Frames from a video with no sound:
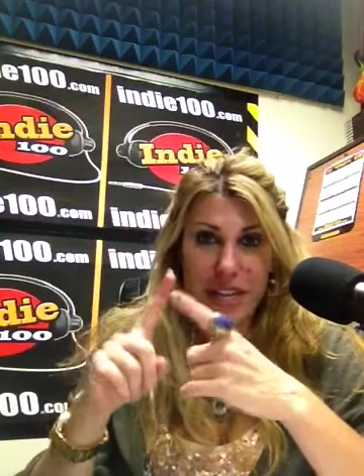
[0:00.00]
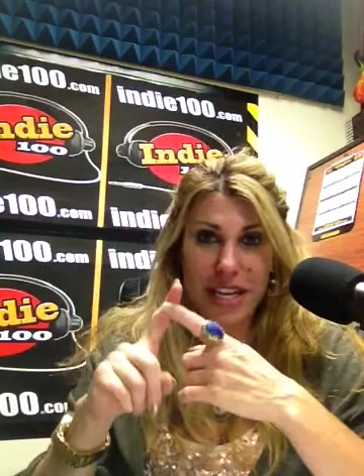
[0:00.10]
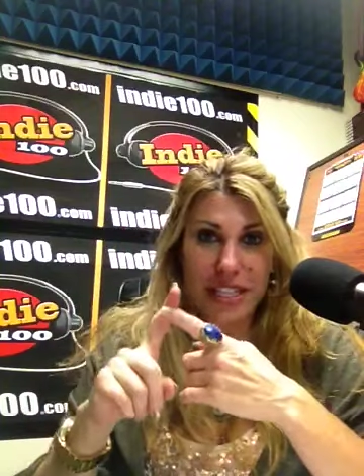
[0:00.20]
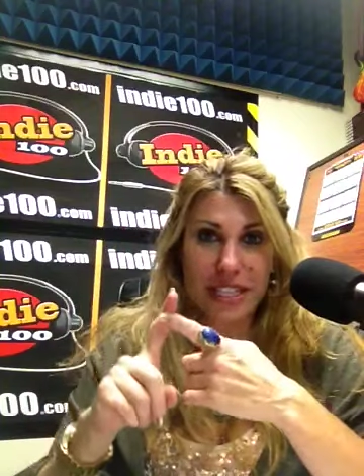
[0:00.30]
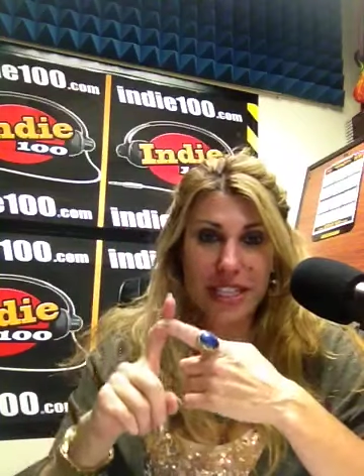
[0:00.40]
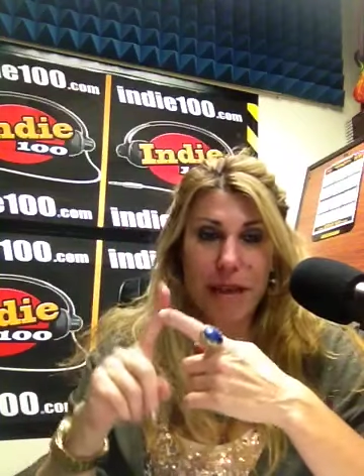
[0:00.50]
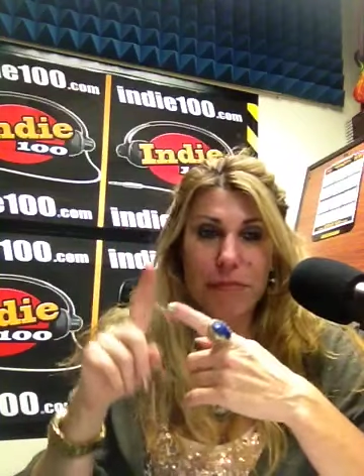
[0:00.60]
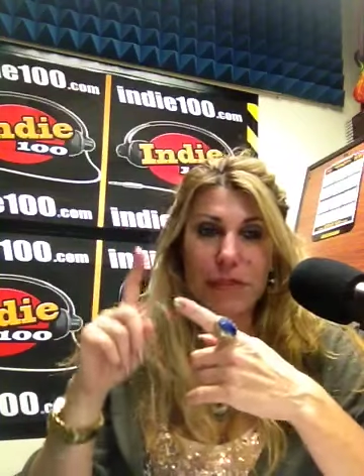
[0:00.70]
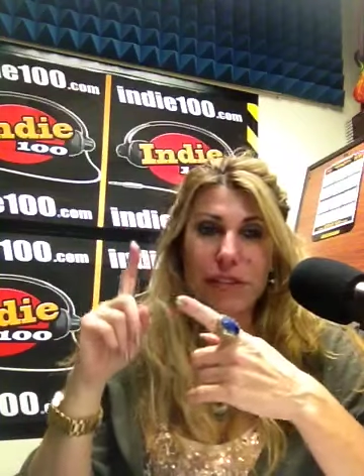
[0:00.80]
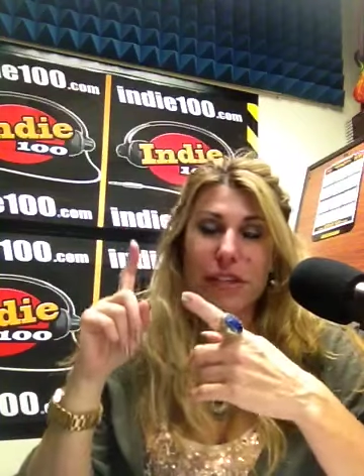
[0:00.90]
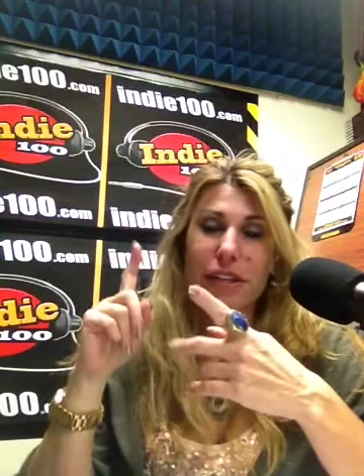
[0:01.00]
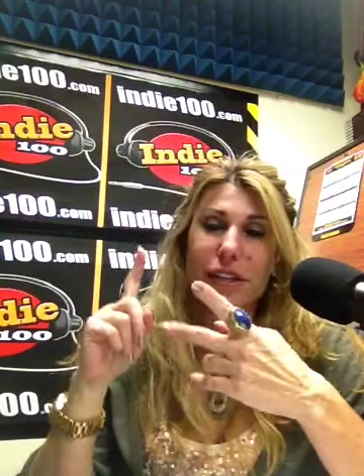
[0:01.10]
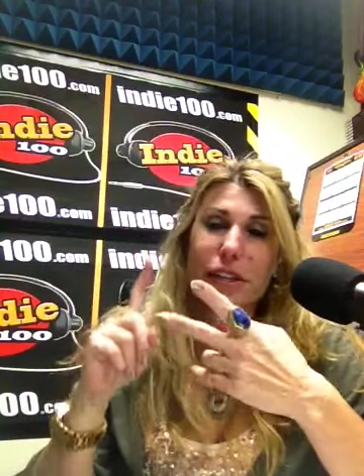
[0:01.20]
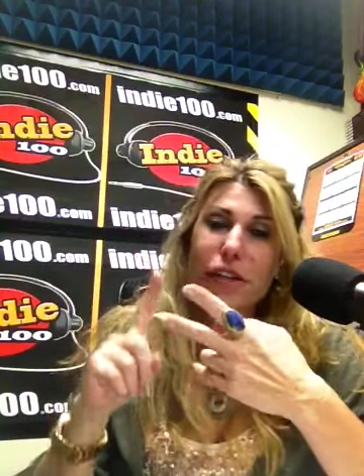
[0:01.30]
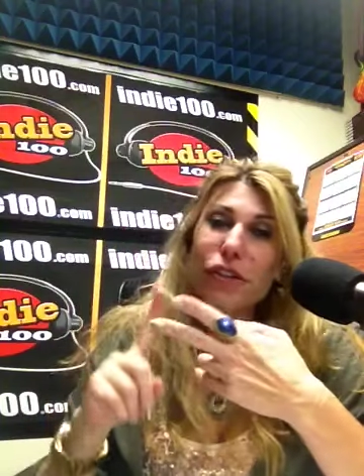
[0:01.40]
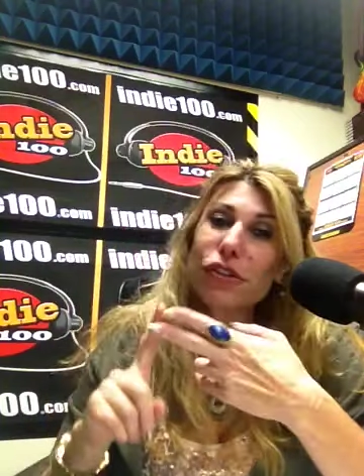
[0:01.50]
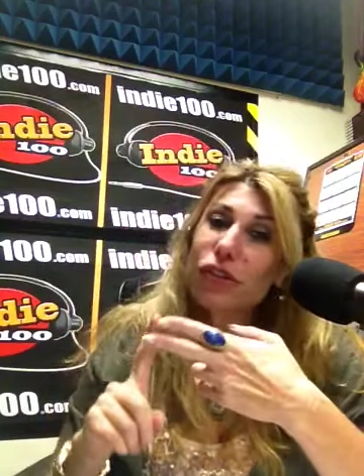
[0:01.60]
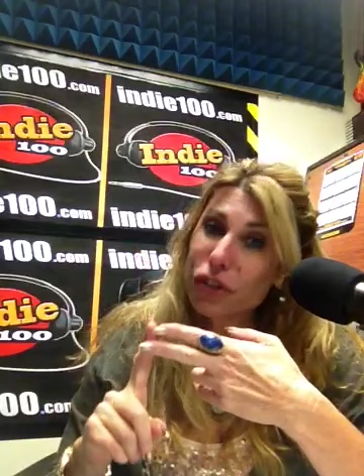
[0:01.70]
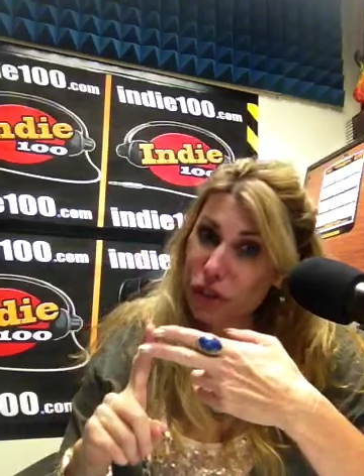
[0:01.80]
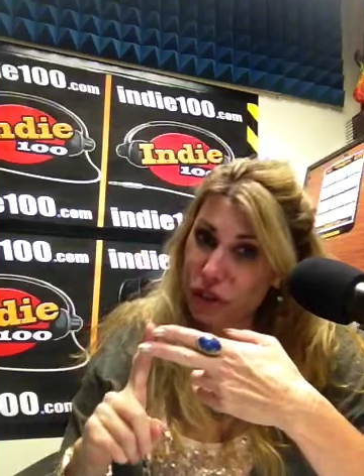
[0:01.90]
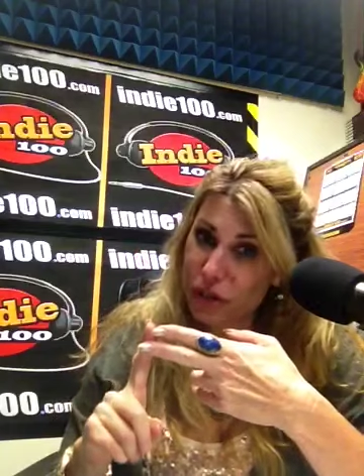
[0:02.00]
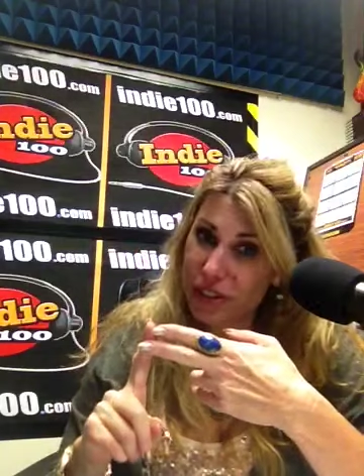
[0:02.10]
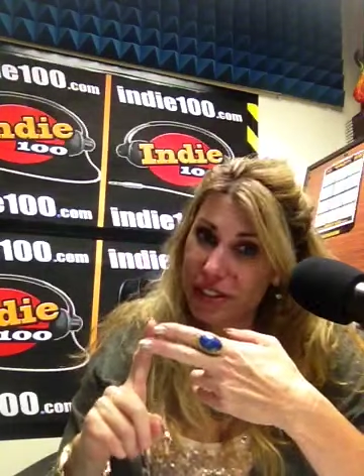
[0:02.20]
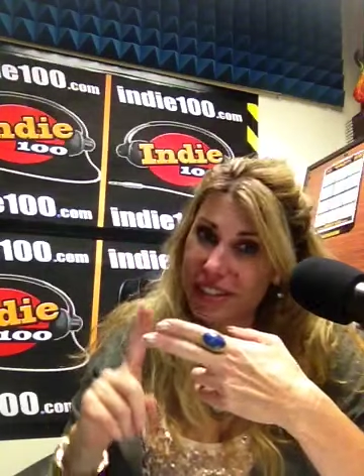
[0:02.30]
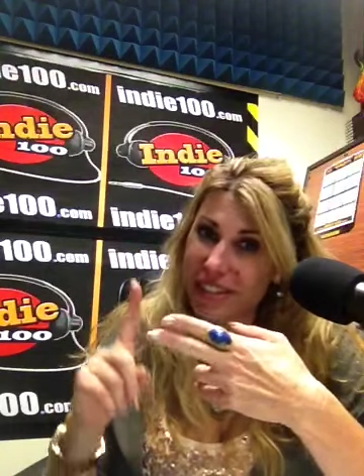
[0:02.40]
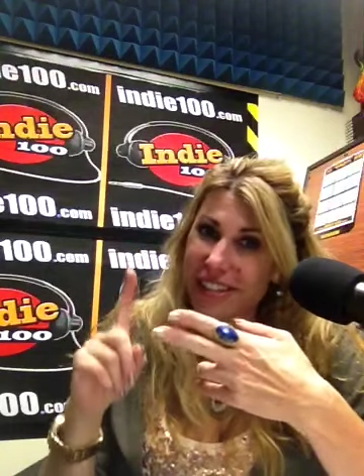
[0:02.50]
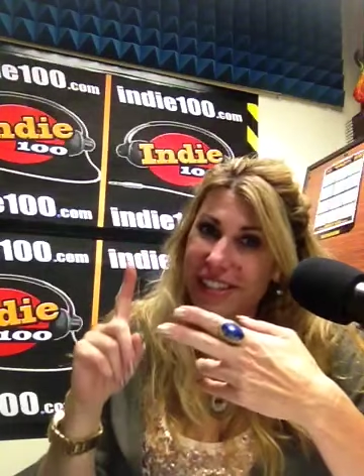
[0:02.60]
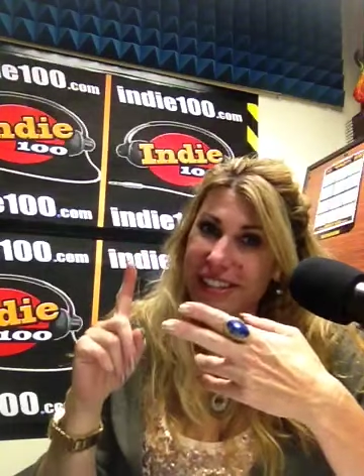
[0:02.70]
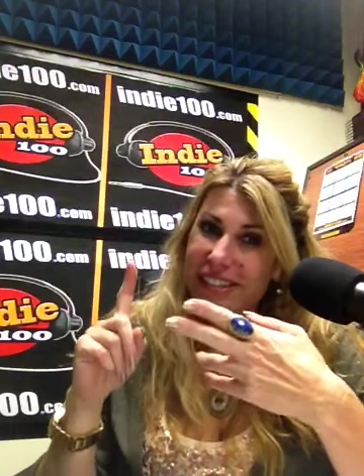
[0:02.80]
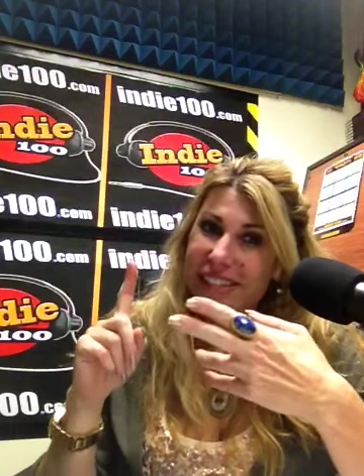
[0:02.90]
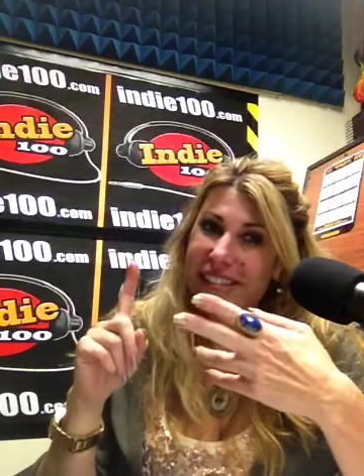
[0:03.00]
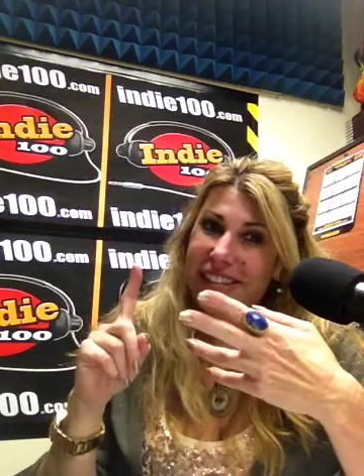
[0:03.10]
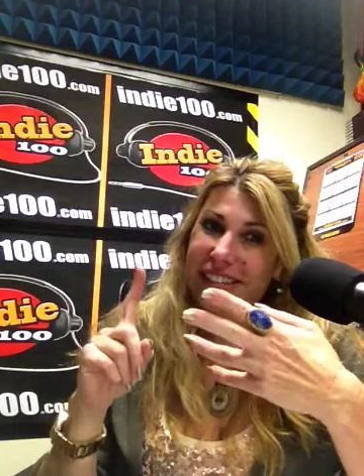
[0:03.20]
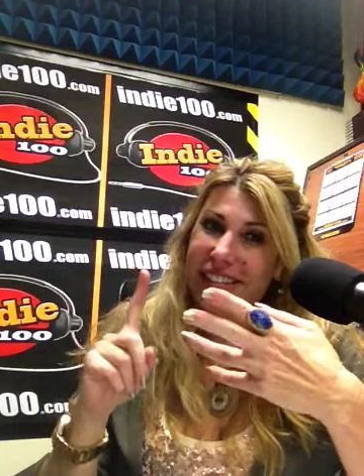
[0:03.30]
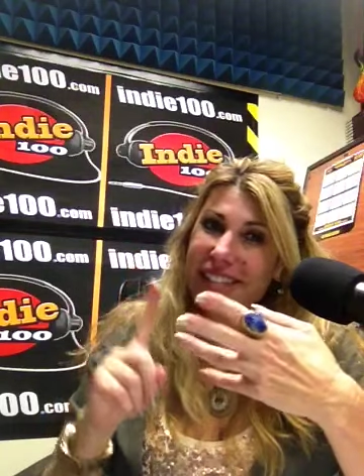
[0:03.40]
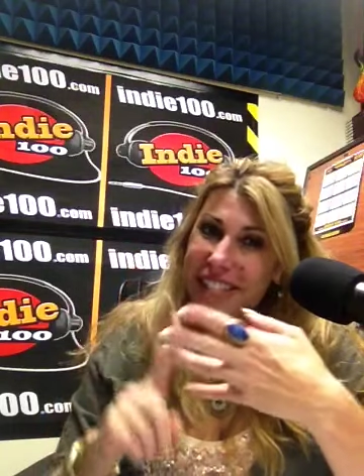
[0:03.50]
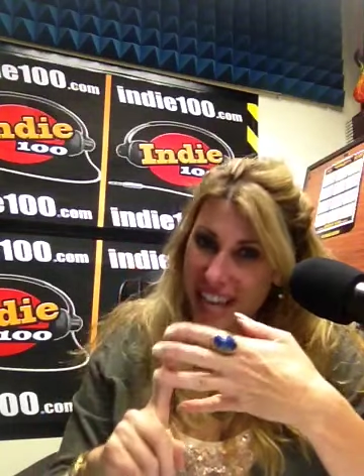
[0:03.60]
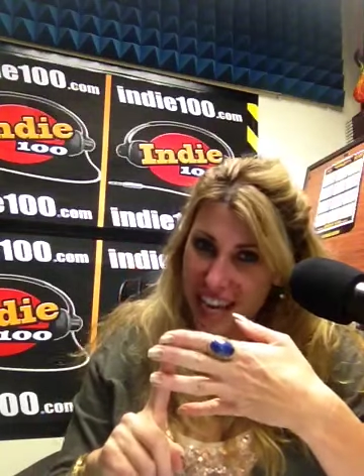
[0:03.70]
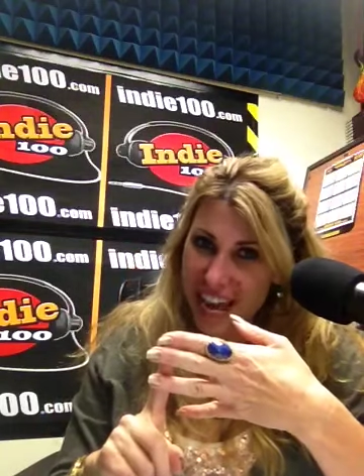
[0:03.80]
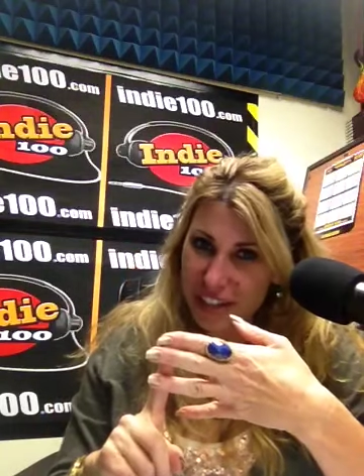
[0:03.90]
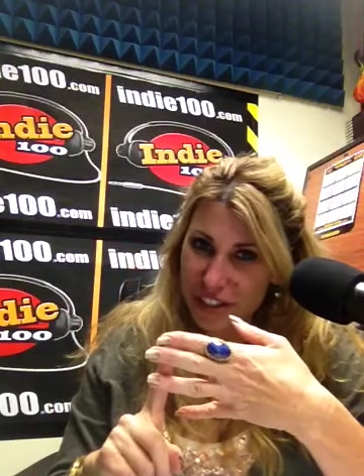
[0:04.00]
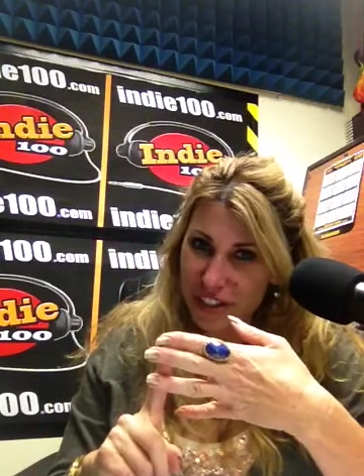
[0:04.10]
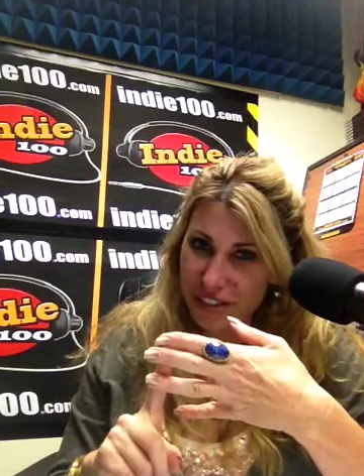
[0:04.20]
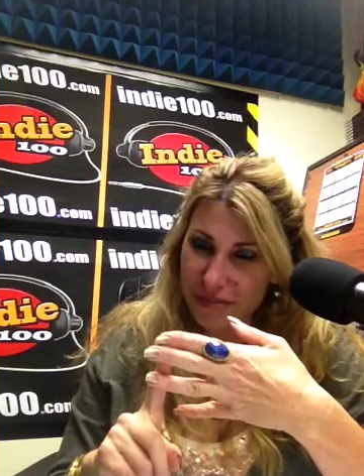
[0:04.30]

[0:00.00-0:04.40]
accept, choose, take action.